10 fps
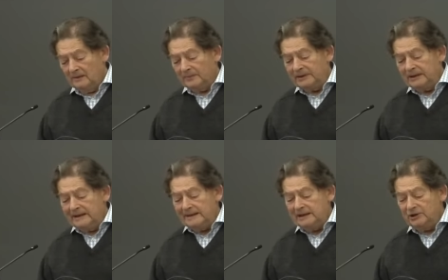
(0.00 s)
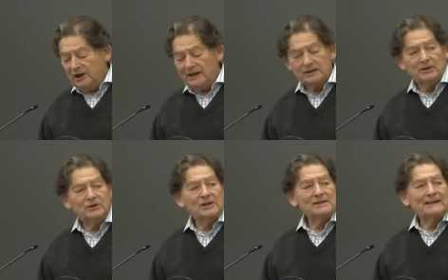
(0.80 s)
But the ECJ is
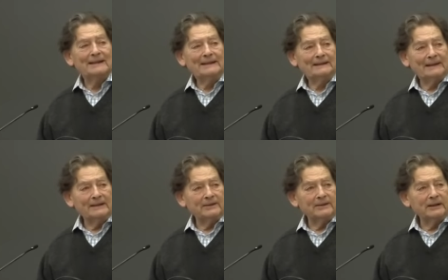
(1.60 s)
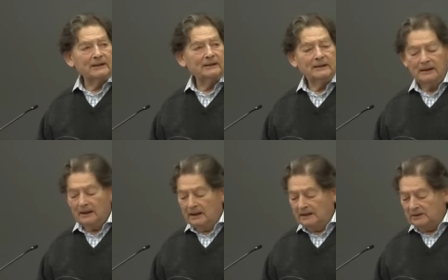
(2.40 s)
not just a legal entity,
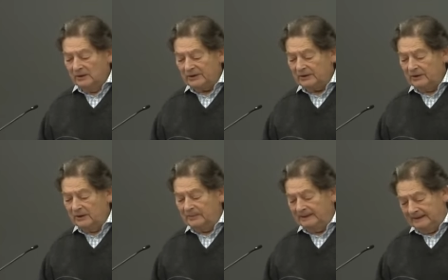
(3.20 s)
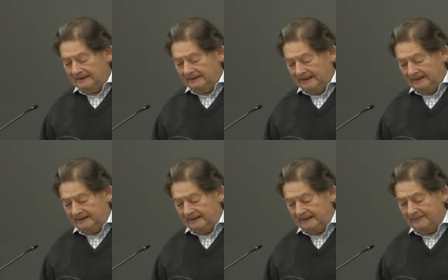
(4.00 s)
it's also a political
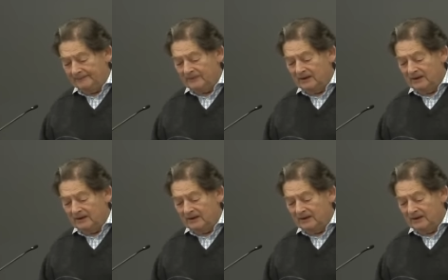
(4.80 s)
entity.